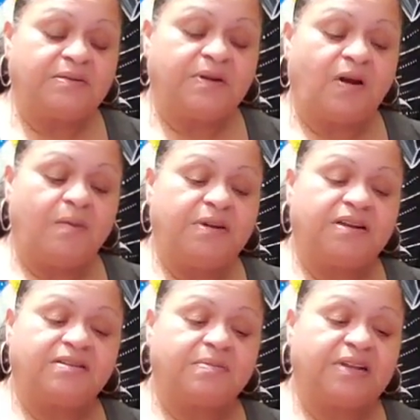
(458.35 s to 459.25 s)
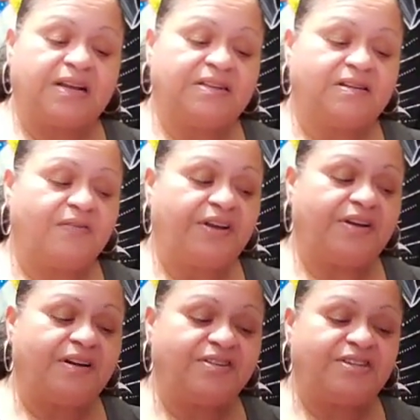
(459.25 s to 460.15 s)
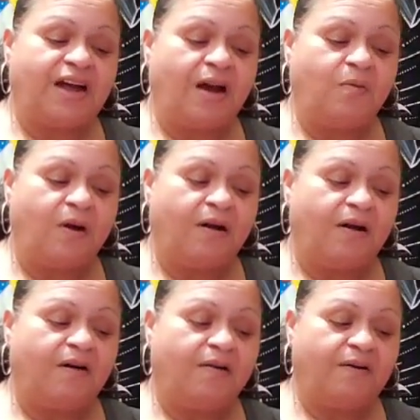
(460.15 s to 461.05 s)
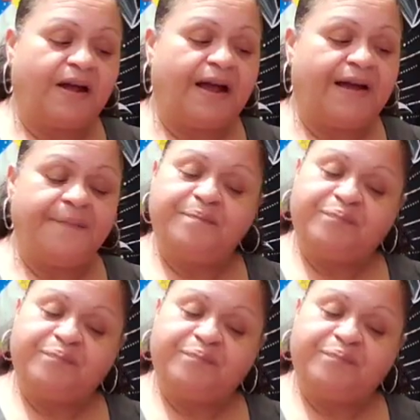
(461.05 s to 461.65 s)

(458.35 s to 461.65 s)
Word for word: sweetheart, but there's some things over here that you got to work on, okay?